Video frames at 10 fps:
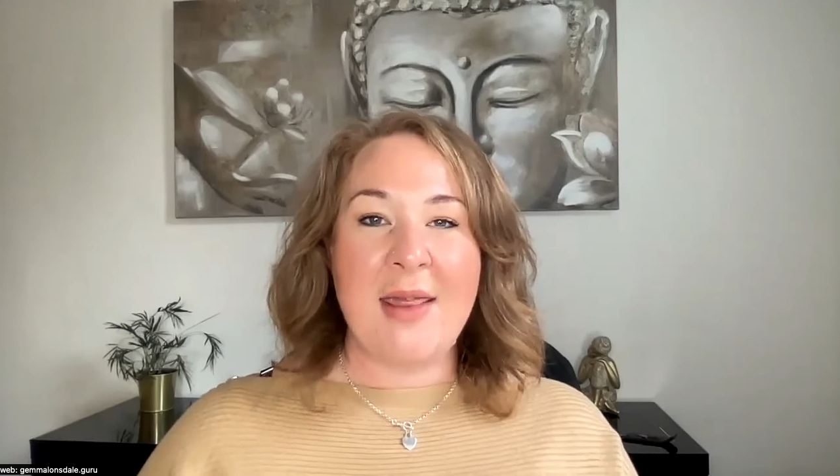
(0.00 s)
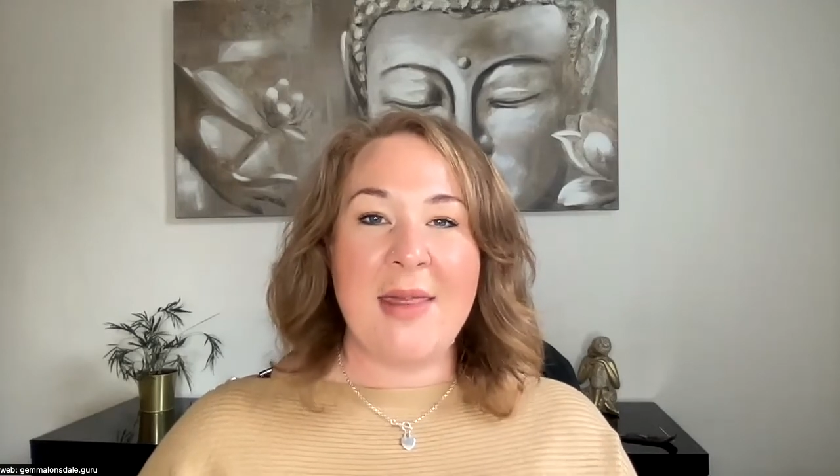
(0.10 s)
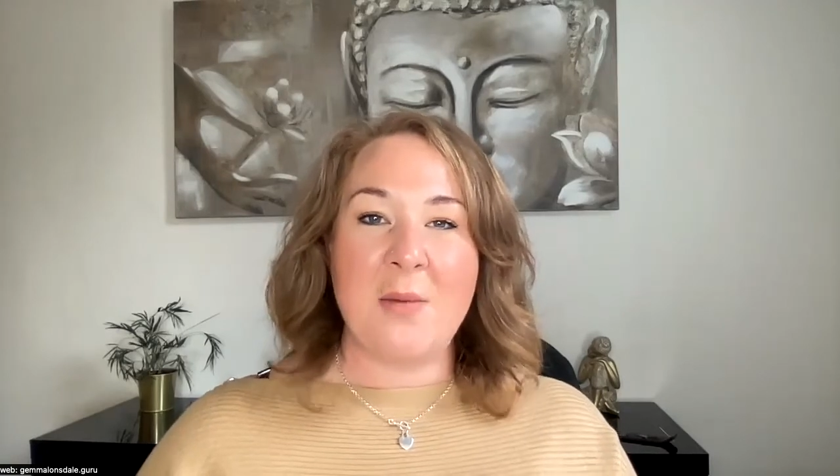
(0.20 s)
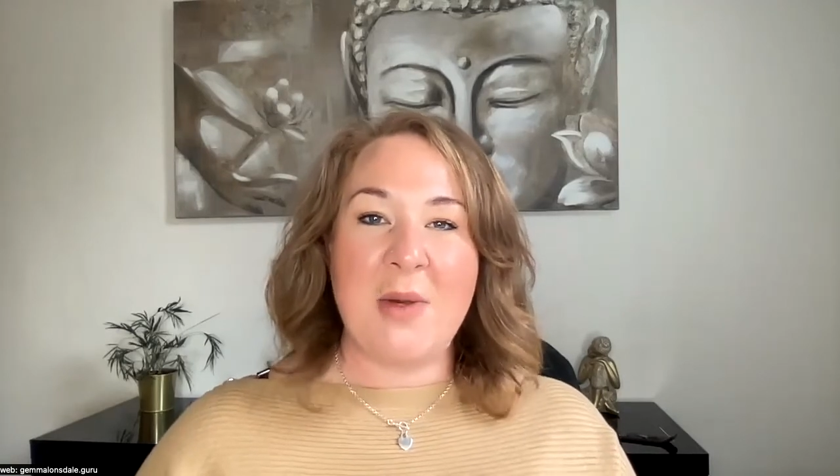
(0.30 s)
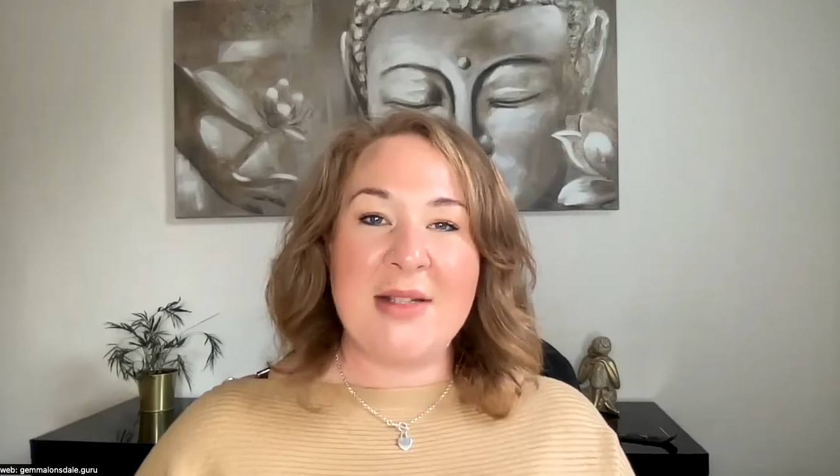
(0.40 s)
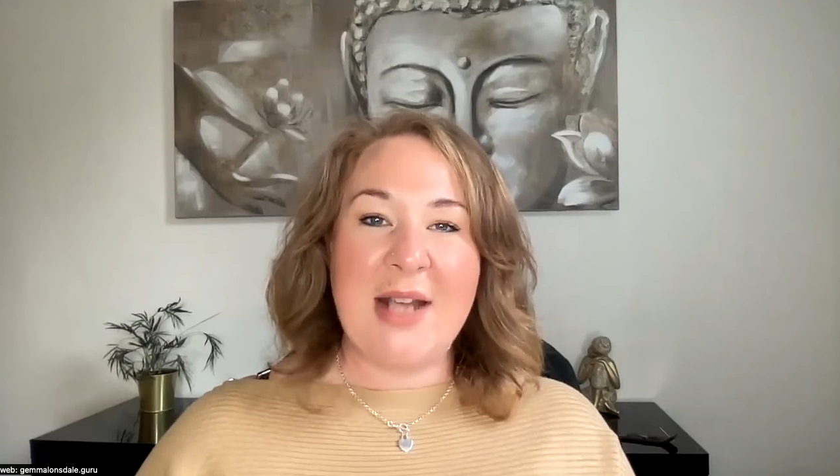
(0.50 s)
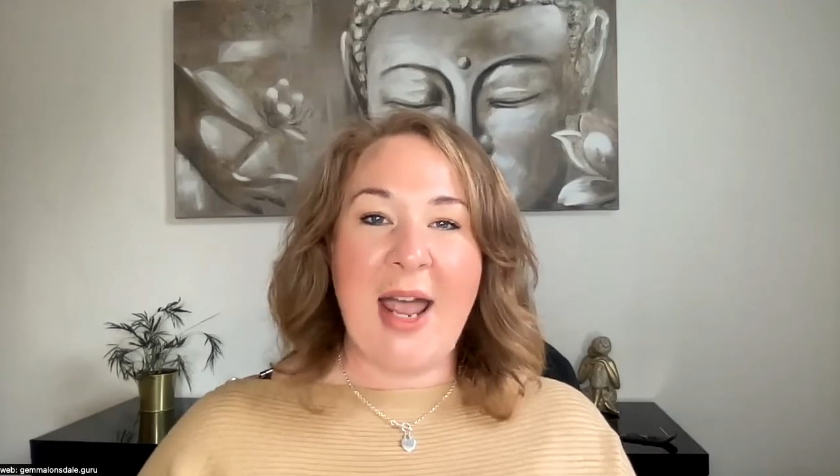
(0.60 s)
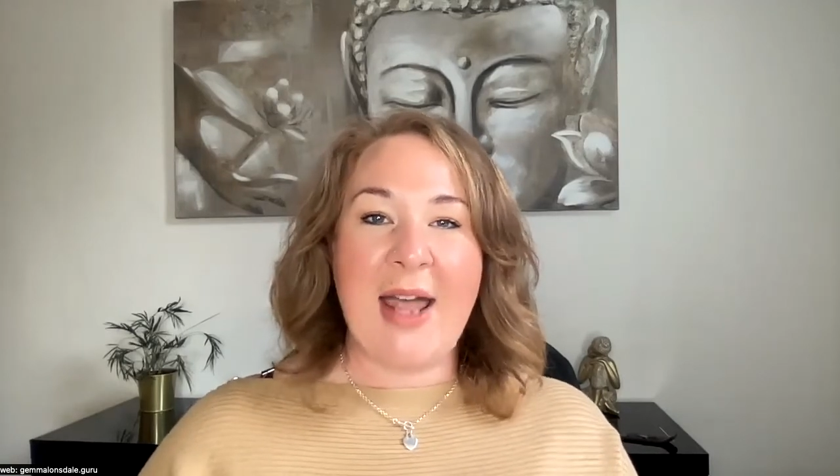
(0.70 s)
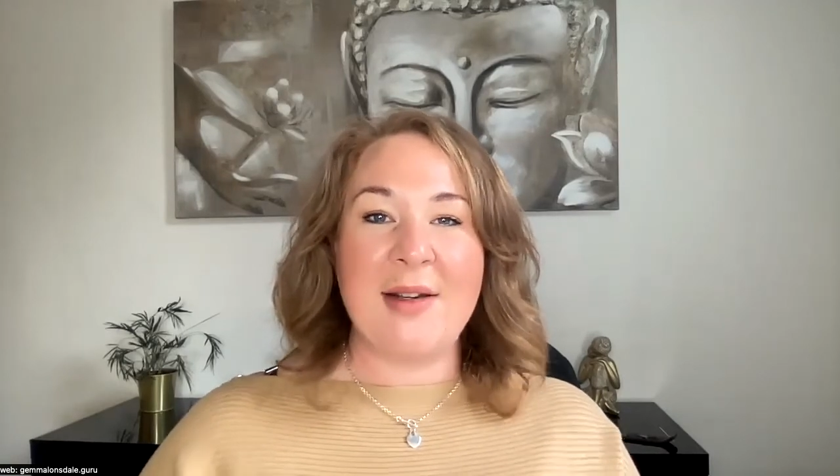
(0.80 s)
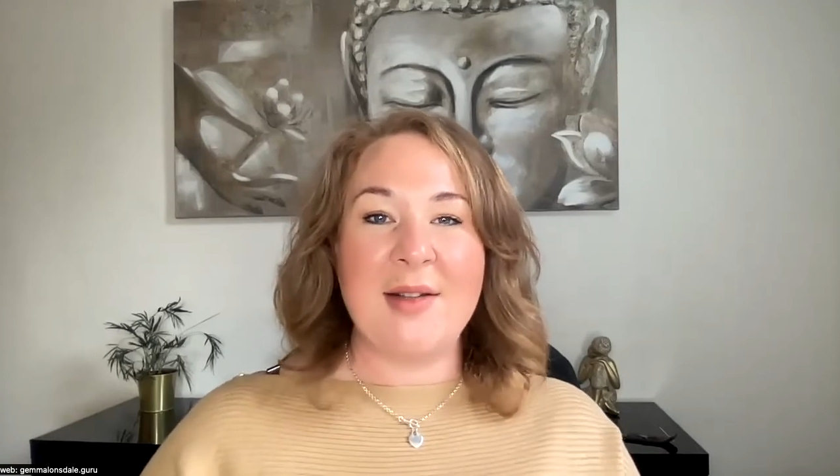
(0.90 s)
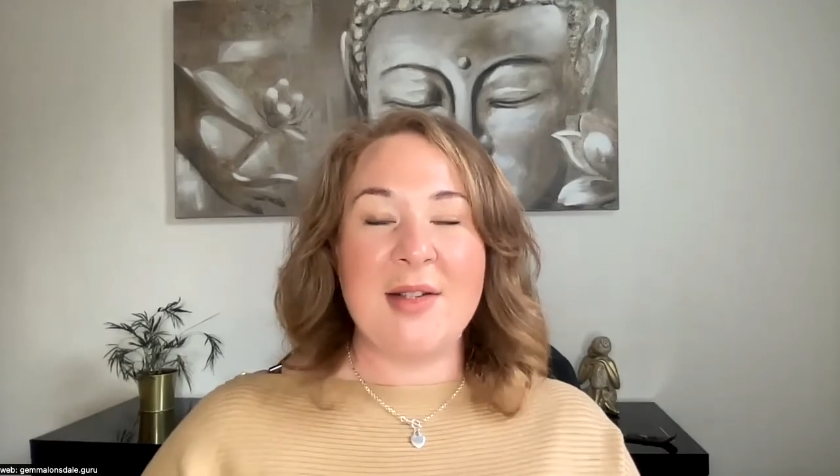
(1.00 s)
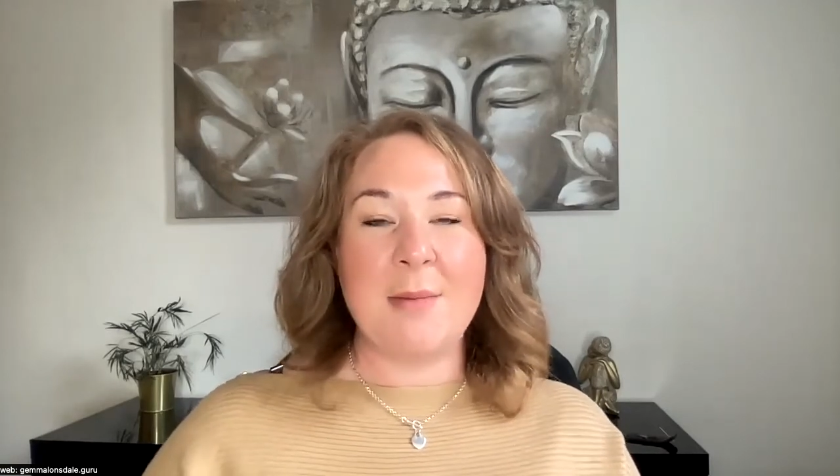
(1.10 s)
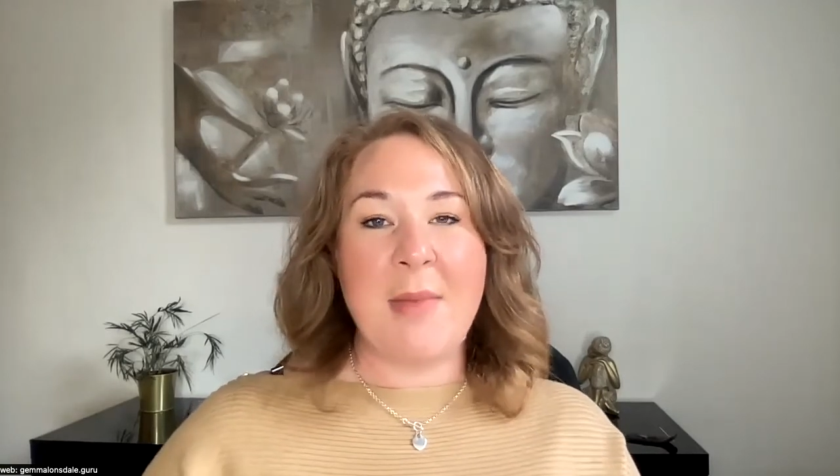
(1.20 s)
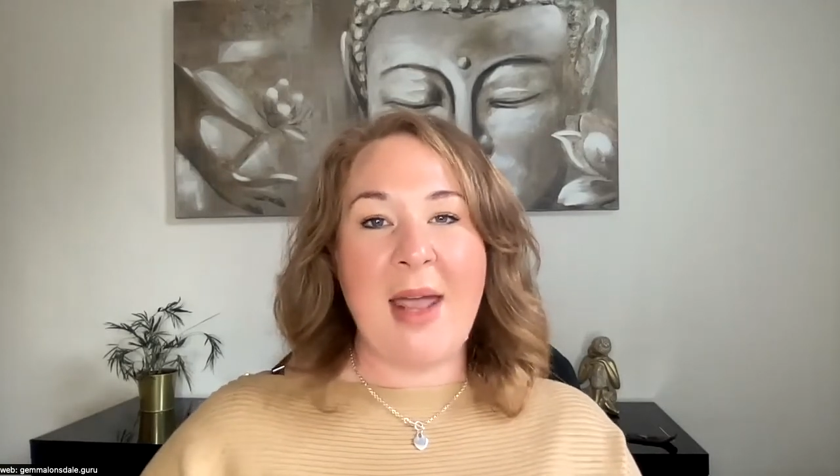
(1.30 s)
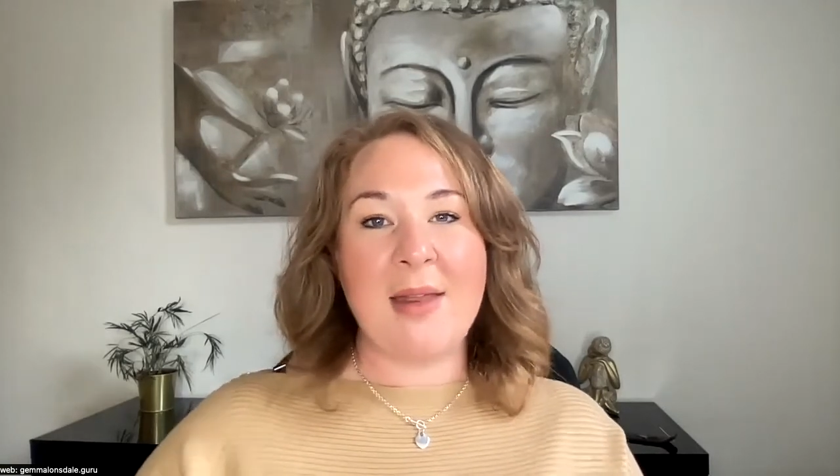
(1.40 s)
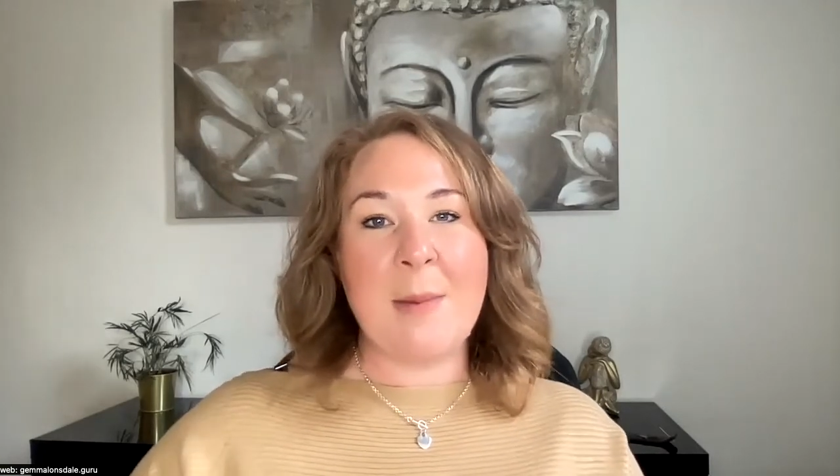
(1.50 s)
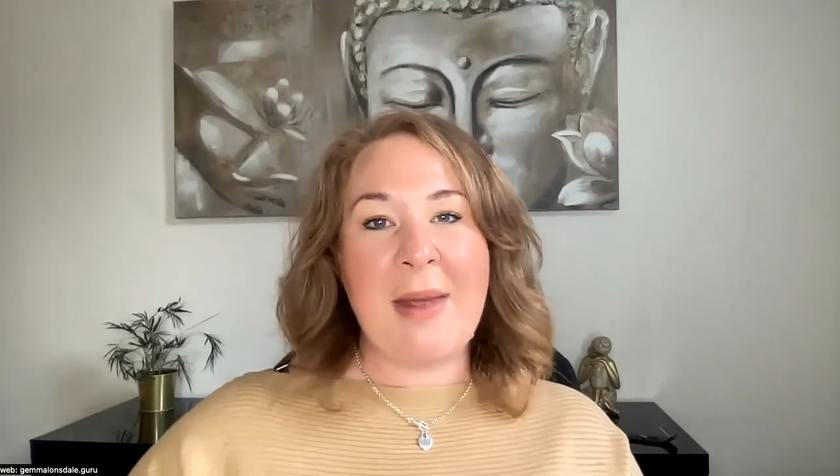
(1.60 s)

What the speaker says: that we tend to make the